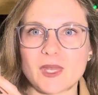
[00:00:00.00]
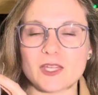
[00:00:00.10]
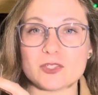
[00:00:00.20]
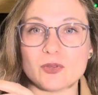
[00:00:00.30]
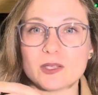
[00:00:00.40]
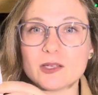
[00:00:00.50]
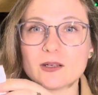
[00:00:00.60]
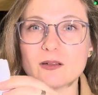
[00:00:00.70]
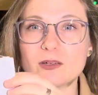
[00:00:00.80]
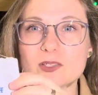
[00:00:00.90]
do like that
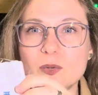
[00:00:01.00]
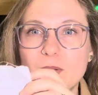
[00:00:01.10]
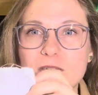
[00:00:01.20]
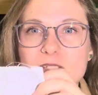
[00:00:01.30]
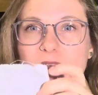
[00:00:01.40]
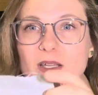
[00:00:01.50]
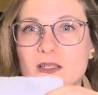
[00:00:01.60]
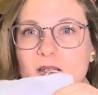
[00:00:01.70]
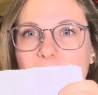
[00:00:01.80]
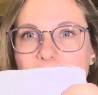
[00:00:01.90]
color, so I might need to find
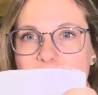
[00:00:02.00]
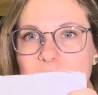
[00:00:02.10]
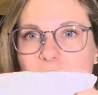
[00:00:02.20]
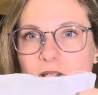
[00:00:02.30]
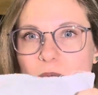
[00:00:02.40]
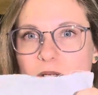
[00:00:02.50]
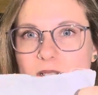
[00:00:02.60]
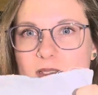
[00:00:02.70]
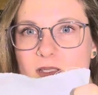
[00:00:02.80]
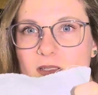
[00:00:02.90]
like a classic
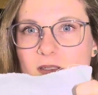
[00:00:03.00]
Colorworks